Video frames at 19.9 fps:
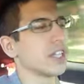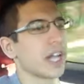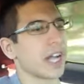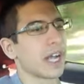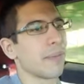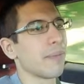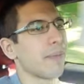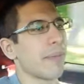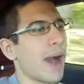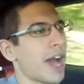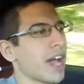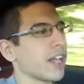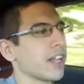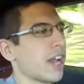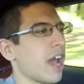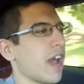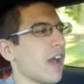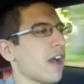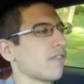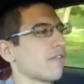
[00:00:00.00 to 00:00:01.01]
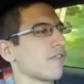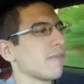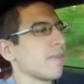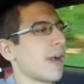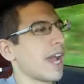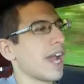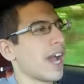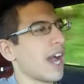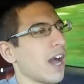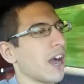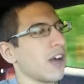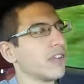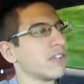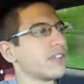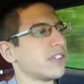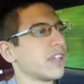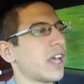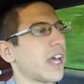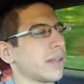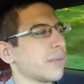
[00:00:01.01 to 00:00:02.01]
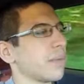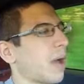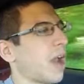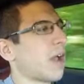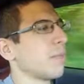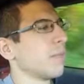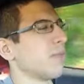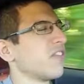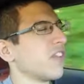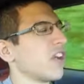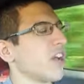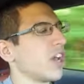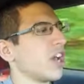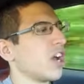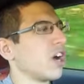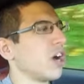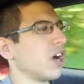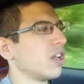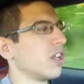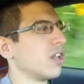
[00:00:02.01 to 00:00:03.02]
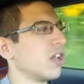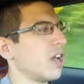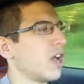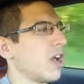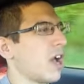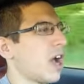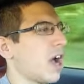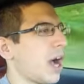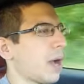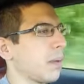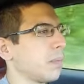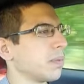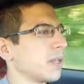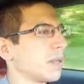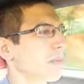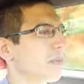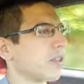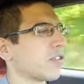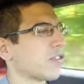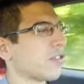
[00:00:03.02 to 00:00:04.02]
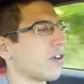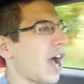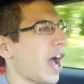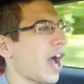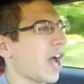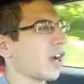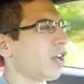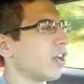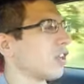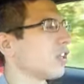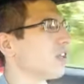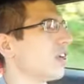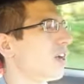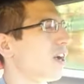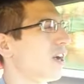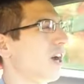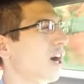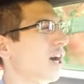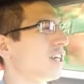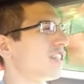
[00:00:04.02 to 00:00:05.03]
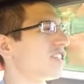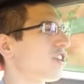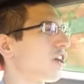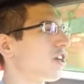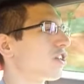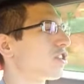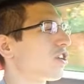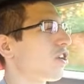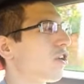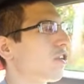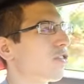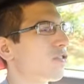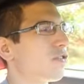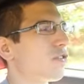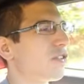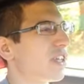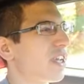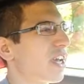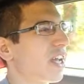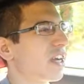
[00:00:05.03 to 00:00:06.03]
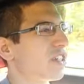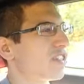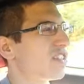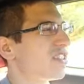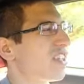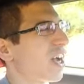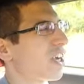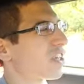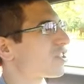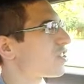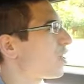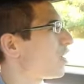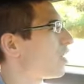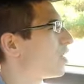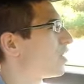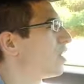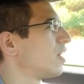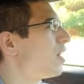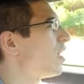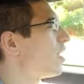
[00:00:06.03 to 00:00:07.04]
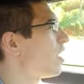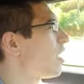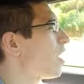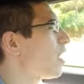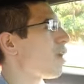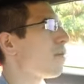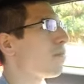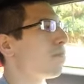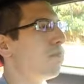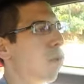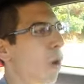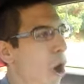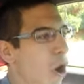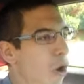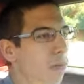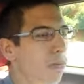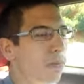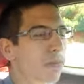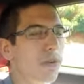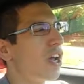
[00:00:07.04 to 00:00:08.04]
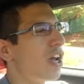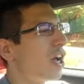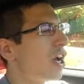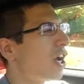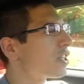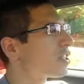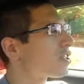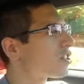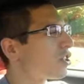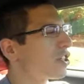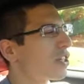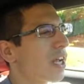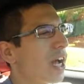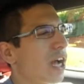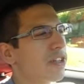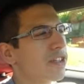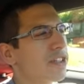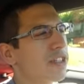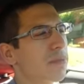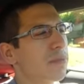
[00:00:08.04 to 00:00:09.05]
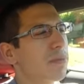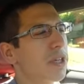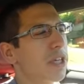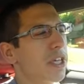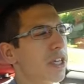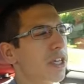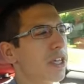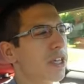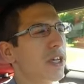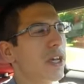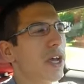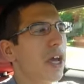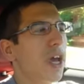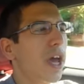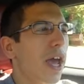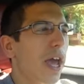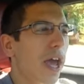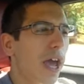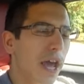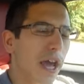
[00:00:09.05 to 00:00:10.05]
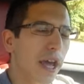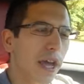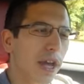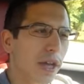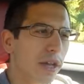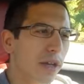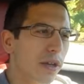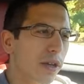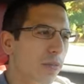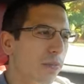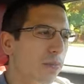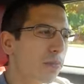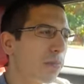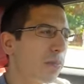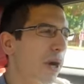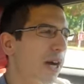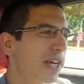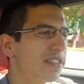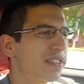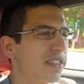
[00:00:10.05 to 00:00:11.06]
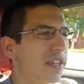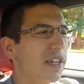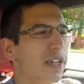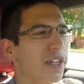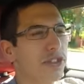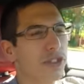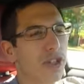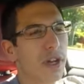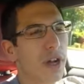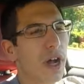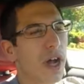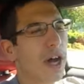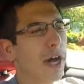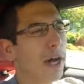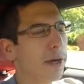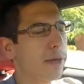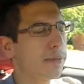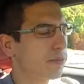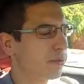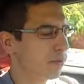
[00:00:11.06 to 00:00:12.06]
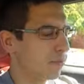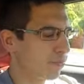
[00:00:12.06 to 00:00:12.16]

like a mile and a half from my house, at the bottom of a hill. I blip the throttle. I start to go through the intersection and boom, it turned out to be a busted uh,